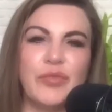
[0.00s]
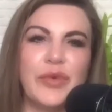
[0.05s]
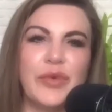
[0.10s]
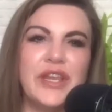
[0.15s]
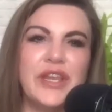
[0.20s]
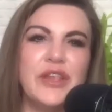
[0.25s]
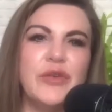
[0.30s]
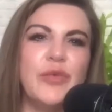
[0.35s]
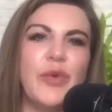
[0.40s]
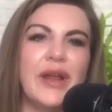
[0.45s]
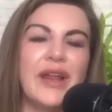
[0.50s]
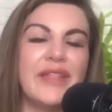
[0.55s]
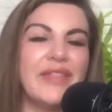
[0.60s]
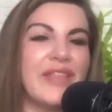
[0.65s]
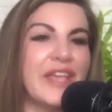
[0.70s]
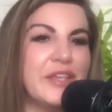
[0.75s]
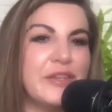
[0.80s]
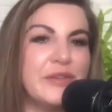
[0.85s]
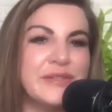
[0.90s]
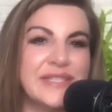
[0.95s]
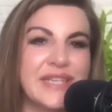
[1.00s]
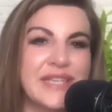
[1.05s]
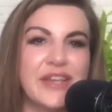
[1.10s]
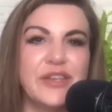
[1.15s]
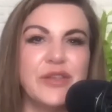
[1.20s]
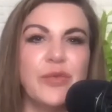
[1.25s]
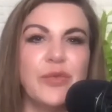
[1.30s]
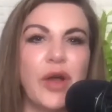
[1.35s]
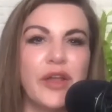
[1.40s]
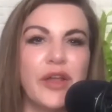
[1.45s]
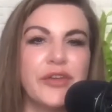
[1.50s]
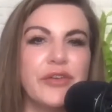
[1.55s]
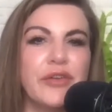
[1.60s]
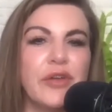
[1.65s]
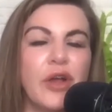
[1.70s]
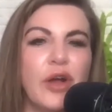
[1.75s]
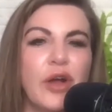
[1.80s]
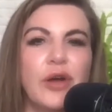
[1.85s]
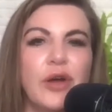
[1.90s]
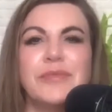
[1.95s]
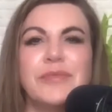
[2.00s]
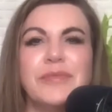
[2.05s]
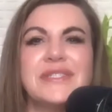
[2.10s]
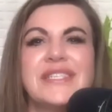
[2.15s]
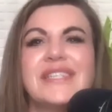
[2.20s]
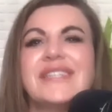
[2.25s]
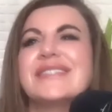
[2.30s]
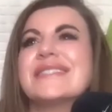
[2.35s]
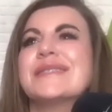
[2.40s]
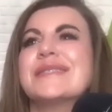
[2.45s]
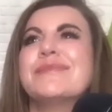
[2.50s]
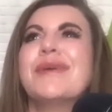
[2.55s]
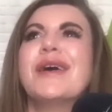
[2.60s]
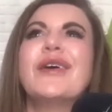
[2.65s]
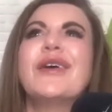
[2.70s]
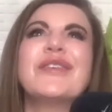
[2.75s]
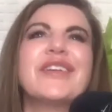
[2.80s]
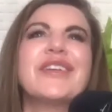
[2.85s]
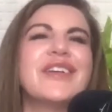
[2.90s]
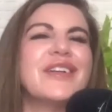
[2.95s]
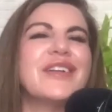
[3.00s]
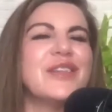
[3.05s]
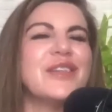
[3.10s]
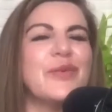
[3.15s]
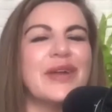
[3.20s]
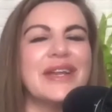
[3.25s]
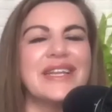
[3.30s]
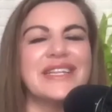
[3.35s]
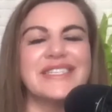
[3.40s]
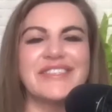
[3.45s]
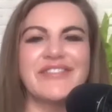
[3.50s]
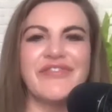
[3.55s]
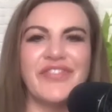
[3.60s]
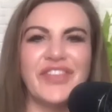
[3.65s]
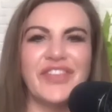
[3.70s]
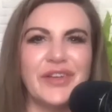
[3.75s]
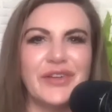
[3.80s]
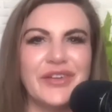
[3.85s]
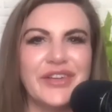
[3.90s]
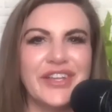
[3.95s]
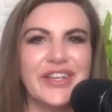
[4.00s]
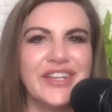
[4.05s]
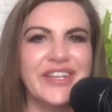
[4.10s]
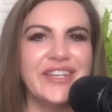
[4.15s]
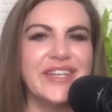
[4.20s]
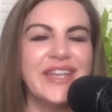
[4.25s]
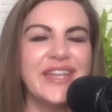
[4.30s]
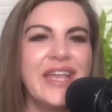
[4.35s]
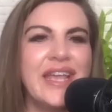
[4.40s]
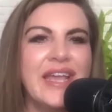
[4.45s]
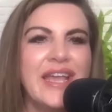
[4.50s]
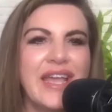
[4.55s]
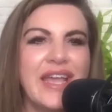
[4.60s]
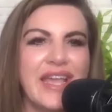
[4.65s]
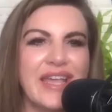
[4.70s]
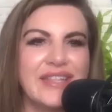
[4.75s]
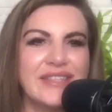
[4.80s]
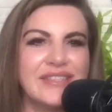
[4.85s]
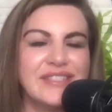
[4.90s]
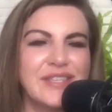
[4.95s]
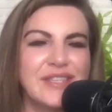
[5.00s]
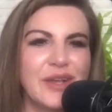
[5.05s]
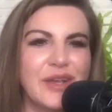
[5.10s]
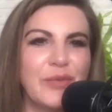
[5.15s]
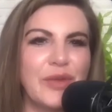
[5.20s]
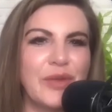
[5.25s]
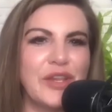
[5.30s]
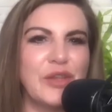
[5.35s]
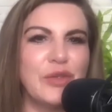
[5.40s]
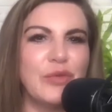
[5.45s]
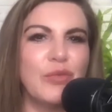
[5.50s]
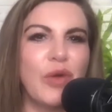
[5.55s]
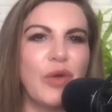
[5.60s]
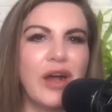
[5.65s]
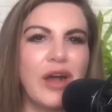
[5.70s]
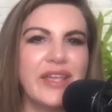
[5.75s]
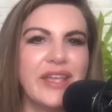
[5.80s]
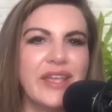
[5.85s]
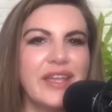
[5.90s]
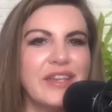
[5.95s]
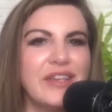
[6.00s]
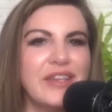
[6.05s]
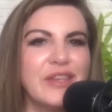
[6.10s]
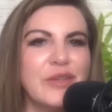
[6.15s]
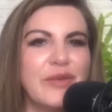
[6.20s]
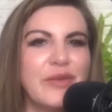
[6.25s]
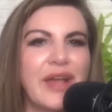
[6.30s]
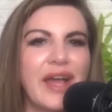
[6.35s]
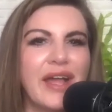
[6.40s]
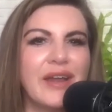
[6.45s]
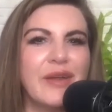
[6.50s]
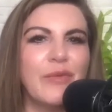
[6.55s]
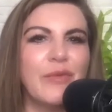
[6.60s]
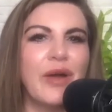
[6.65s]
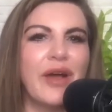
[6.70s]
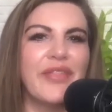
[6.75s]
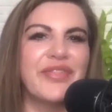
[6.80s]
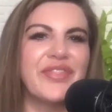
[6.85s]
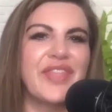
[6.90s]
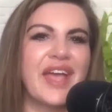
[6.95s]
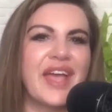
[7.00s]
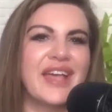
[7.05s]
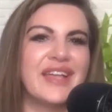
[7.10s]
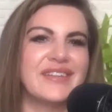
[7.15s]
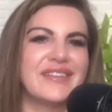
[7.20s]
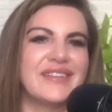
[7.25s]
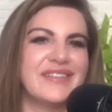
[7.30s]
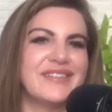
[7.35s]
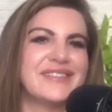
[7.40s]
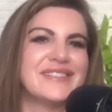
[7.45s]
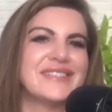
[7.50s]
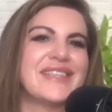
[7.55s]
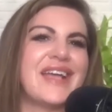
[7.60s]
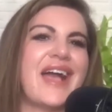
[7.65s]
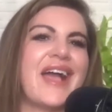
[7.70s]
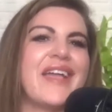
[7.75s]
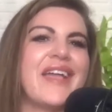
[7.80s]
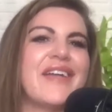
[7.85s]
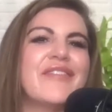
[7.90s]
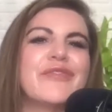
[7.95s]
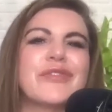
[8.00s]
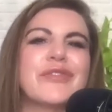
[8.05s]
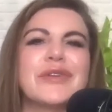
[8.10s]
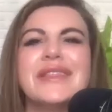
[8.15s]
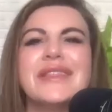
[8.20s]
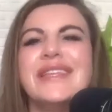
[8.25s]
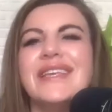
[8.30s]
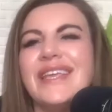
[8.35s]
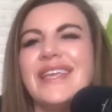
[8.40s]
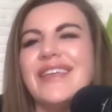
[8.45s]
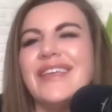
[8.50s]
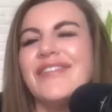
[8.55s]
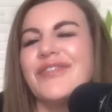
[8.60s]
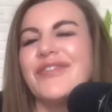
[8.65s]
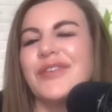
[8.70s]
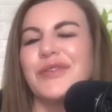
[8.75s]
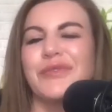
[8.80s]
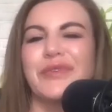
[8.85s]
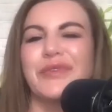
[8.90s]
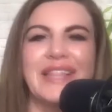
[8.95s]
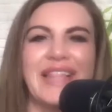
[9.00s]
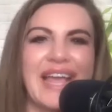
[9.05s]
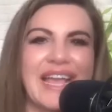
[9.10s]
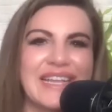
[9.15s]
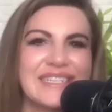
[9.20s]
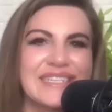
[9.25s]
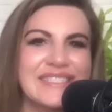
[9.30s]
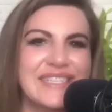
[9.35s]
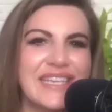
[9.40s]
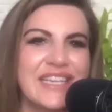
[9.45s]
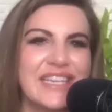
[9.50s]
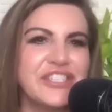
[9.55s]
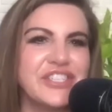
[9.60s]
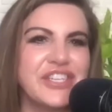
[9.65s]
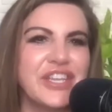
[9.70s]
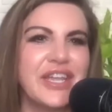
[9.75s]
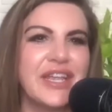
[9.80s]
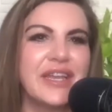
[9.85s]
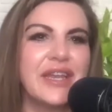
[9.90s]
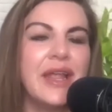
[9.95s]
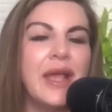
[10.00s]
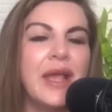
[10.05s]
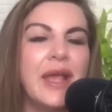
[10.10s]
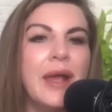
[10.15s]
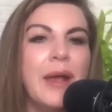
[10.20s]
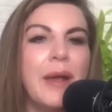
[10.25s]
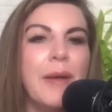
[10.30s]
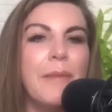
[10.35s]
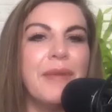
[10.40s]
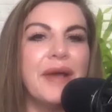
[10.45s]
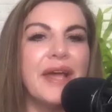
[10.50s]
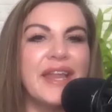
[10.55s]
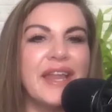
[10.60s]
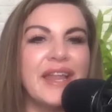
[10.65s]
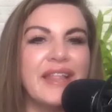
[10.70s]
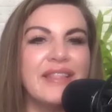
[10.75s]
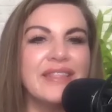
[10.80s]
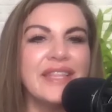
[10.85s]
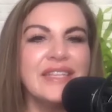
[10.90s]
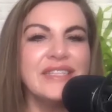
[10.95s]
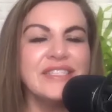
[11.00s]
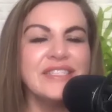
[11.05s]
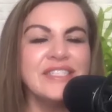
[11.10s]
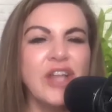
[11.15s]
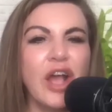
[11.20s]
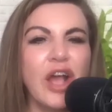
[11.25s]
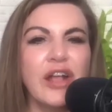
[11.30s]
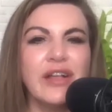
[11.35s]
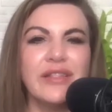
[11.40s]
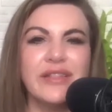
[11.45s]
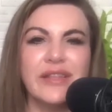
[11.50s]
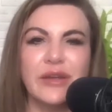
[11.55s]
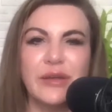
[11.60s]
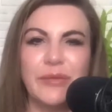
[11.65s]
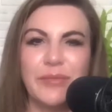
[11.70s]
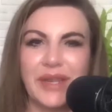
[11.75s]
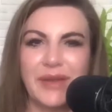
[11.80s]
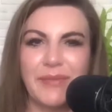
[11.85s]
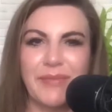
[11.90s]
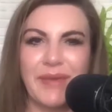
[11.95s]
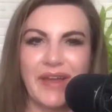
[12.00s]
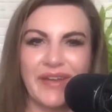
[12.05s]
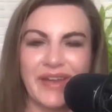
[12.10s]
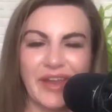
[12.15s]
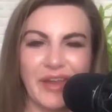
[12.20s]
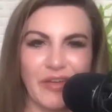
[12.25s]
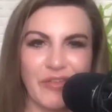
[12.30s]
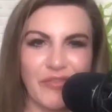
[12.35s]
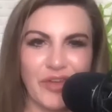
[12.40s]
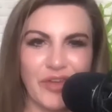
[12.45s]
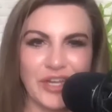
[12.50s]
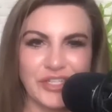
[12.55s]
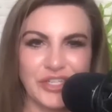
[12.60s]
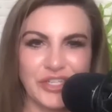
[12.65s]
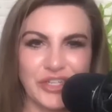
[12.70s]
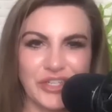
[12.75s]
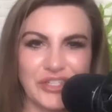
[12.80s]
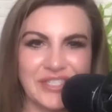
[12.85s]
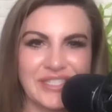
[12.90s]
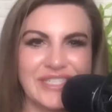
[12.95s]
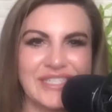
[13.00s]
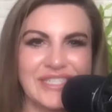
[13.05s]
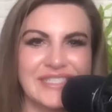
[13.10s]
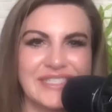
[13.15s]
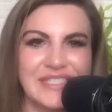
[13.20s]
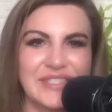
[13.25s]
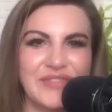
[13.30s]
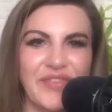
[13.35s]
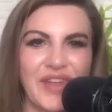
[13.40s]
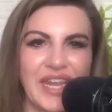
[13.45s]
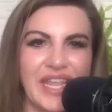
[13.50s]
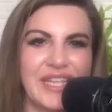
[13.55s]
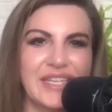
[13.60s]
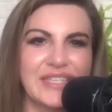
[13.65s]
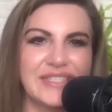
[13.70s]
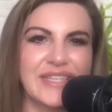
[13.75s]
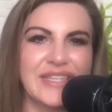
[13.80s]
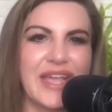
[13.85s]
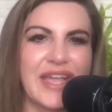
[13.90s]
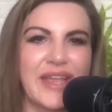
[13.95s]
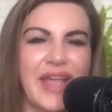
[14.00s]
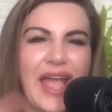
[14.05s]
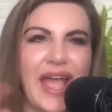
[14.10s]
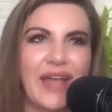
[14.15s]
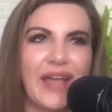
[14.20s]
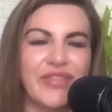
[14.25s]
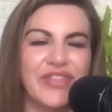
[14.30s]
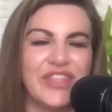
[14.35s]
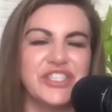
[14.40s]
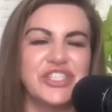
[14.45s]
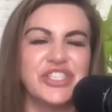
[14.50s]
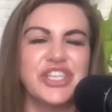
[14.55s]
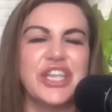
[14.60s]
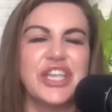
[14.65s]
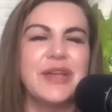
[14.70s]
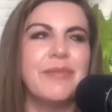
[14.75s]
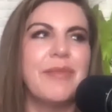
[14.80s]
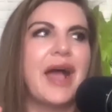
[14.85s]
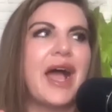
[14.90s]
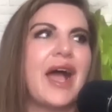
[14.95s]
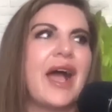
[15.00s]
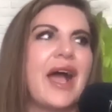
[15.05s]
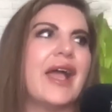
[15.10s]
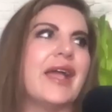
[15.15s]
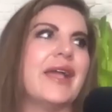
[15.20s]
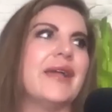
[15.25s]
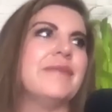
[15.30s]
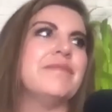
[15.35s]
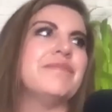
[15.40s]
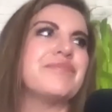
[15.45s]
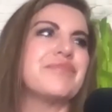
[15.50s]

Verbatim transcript: when you want, like you said, you want your home to smell good. You want it to feel good. And so when you walk in, you kind of want that sigh of relief and relaxation. But let's talk a little bit about air fresheners because it's funny because I, the gym I